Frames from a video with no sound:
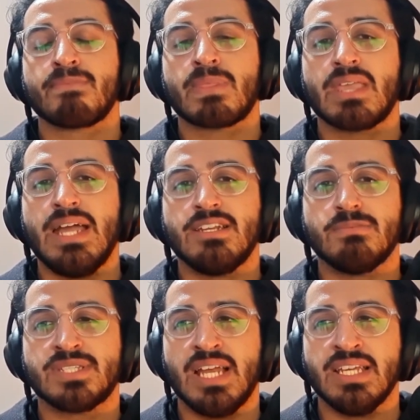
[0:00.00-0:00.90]
ended up
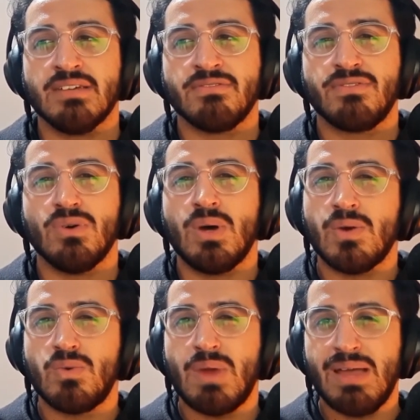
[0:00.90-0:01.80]
selling it for
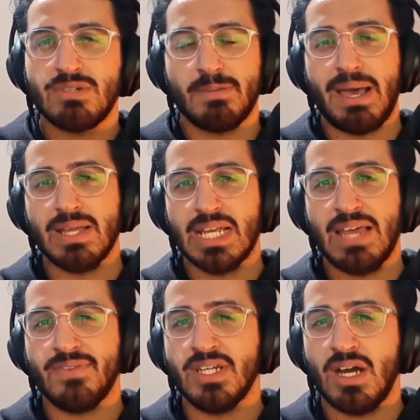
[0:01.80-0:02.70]
around about
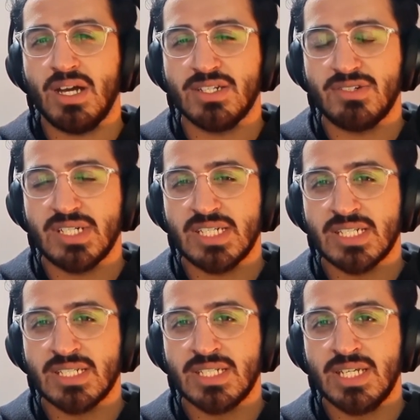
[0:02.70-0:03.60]
1100.
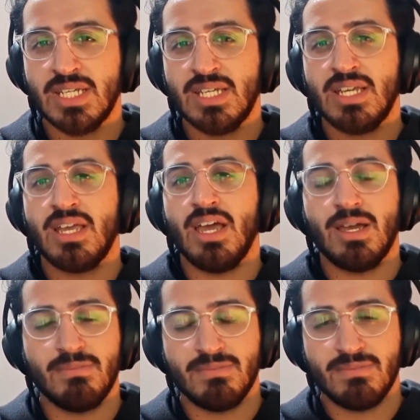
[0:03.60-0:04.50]

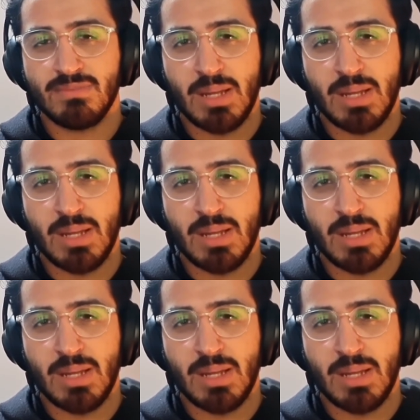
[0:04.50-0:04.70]
I'm